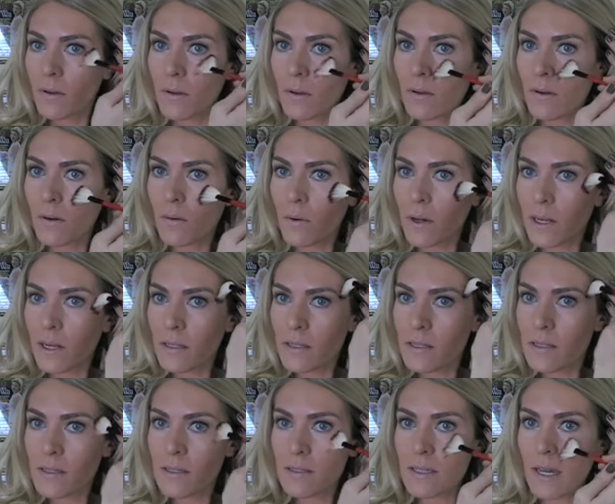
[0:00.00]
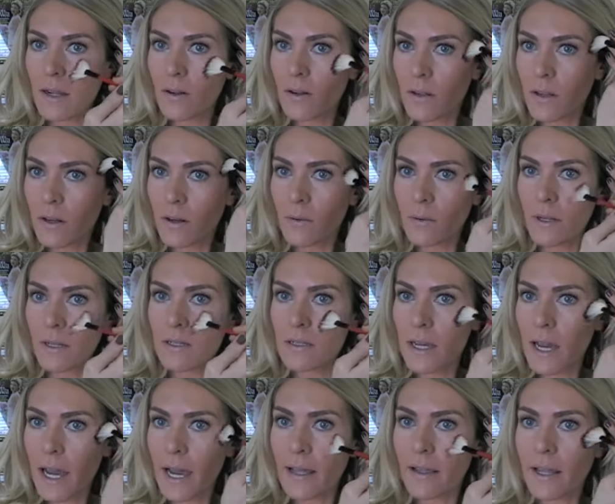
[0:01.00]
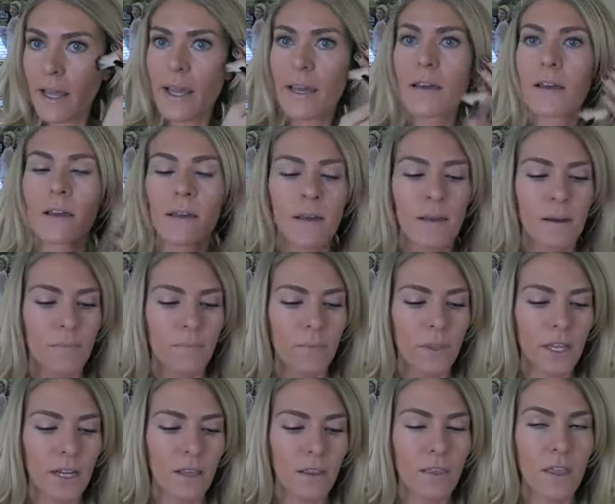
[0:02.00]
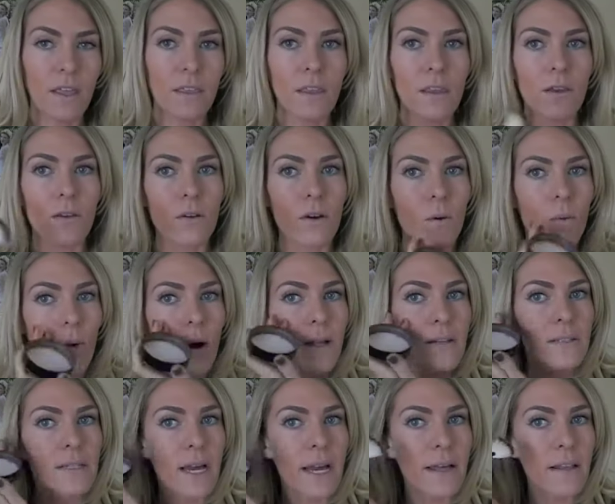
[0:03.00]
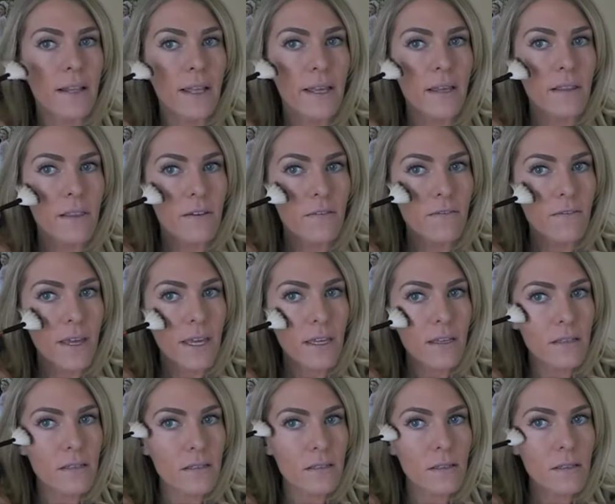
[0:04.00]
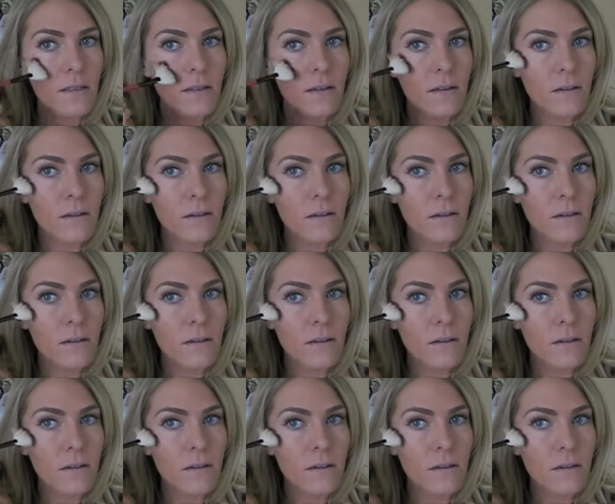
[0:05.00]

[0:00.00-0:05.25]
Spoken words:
You don't want it to settle, you don't want it to highlight anything that you don't want to highlight in the face.